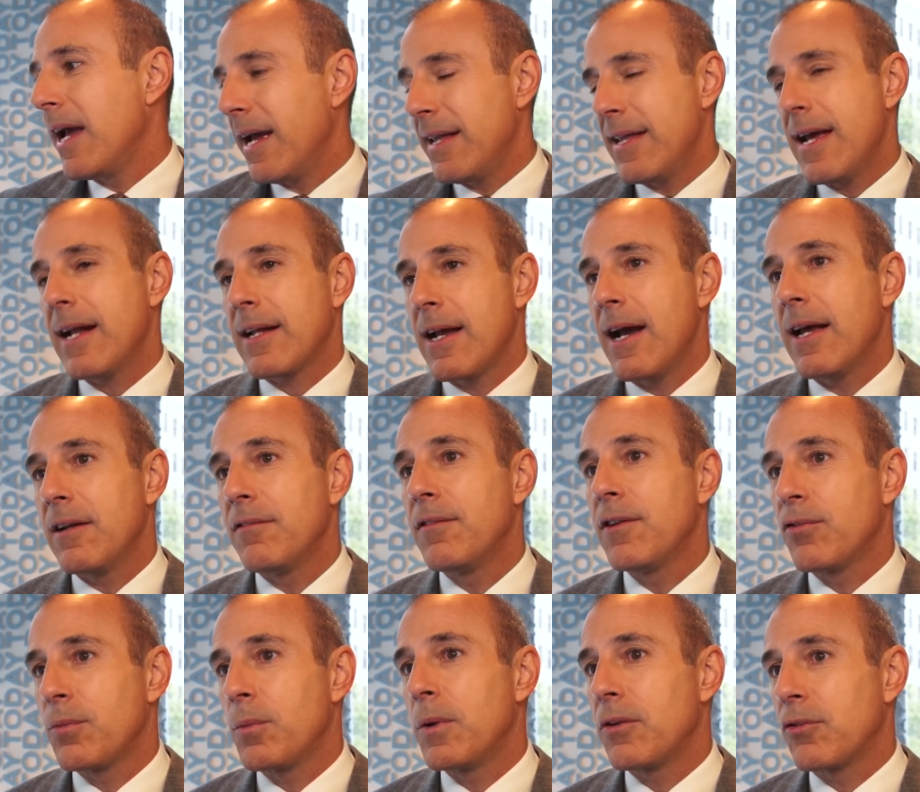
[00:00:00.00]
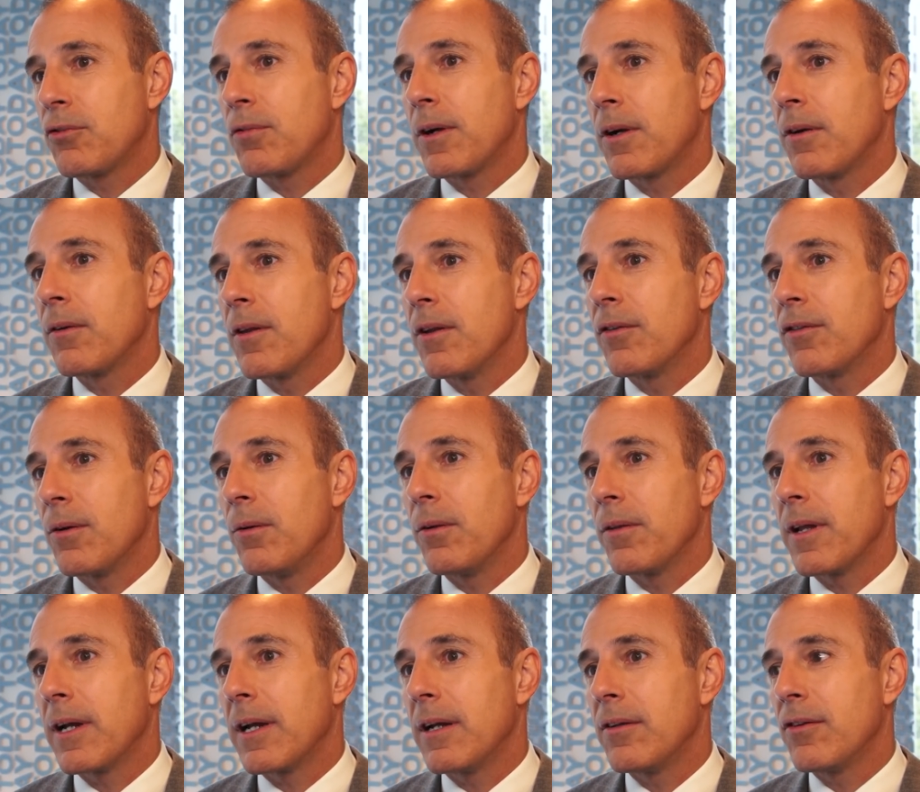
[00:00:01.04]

And that kind of is what triggered this whole thing.